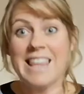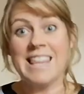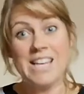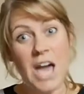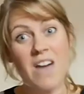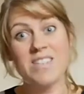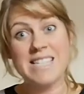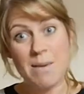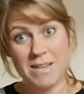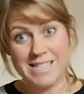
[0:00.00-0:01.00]
Then you have
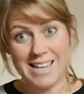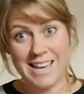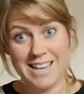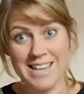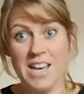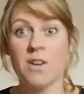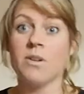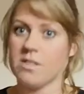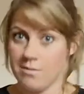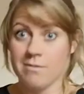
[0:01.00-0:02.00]
Demi sec,
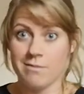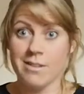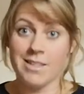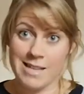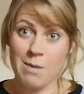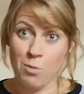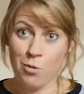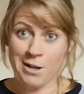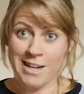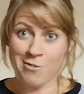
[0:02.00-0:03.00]
which is getting
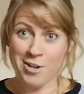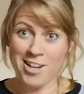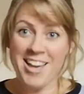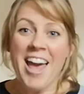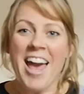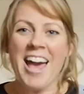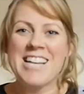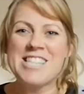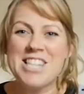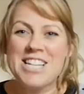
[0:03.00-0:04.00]
boring now, right?
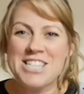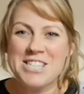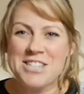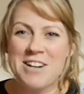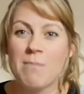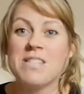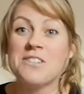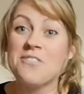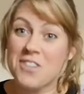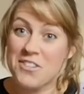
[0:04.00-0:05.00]
It's 32 grams
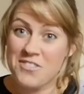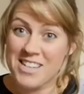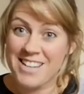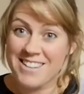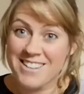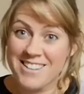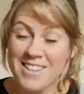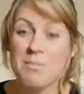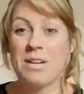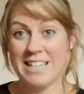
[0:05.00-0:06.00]
to 50
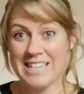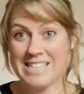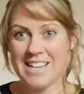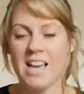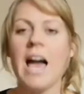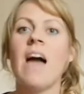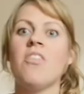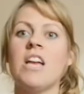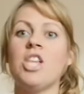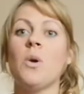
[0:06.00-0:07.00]
per litre.
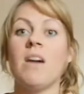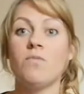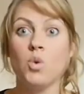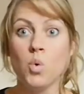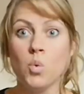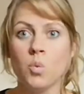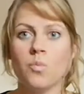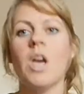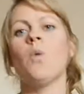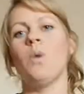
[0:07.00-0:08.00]
And then you have Doux,
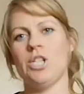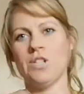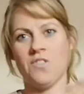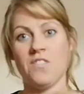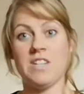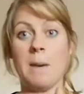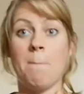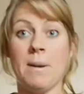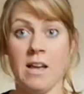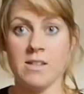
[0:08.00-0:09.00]
which is 50 and
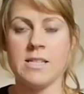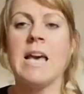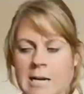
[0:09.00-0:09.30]
plus.